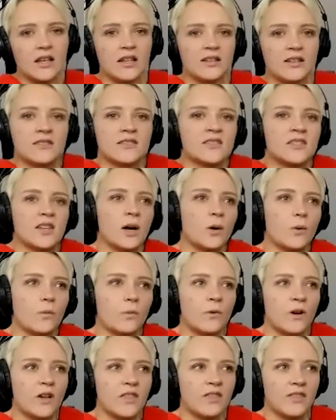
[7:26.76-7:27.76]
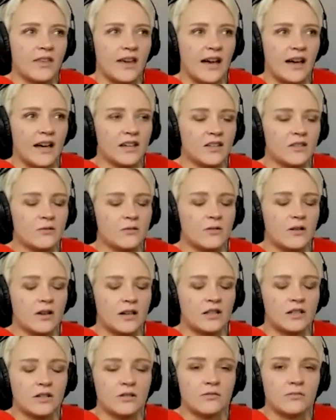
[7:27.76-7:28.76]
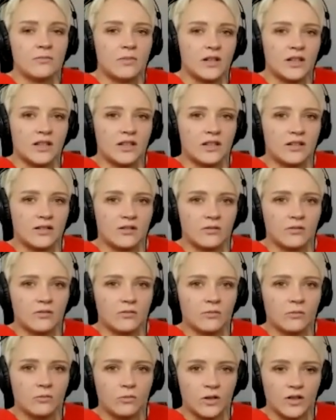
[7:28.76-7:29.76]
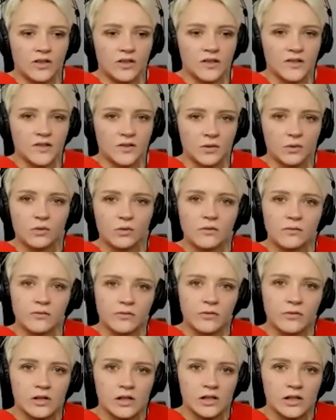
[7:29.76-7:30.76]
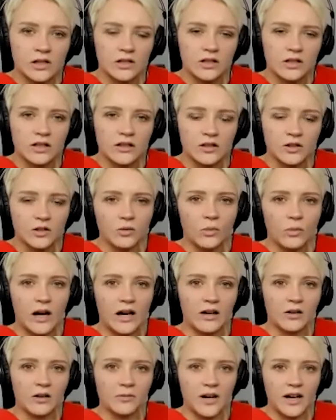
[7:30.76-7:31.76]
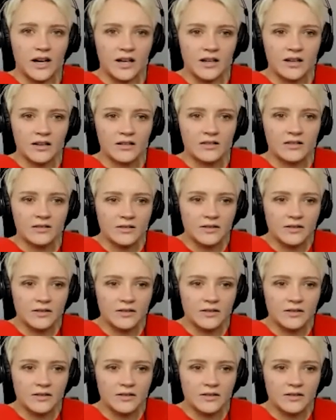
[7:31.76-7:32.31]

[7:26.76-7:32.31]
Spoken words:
And so with that, you've been with the school for a little while, right?